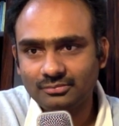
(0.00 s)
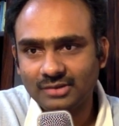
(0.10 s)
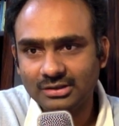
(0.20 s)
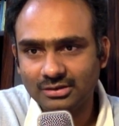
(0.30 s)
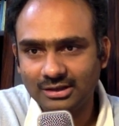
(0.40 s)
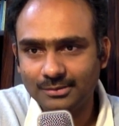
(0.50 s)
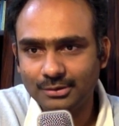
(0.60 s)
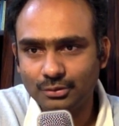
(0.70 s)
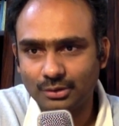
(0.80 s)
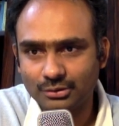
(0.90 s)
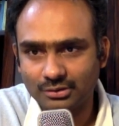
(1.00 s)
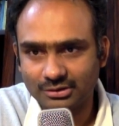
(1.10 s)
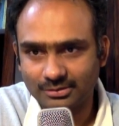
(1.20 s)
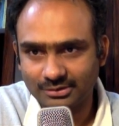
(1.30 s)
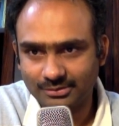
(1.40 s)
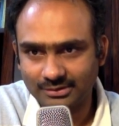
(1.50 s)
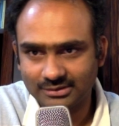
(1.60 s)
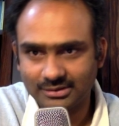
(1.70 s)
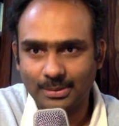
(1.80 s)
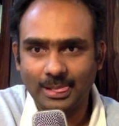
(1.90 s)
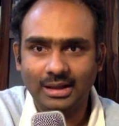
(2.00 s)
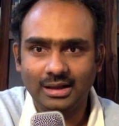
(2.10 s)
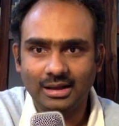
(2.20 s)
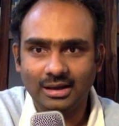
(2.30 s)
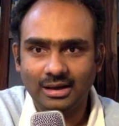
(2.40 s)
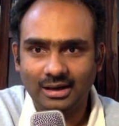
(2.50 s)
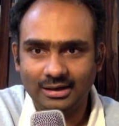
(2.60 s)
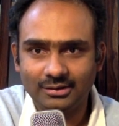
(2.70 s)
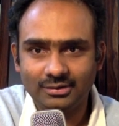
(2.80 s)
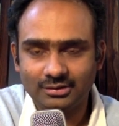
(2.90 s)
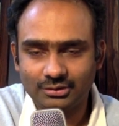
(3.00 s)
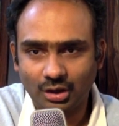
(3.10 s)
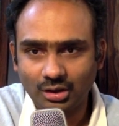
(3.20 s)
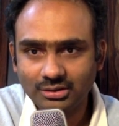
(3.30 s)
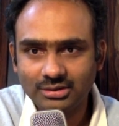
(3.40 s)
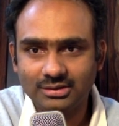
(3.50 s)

So let me do virtual displacements and dot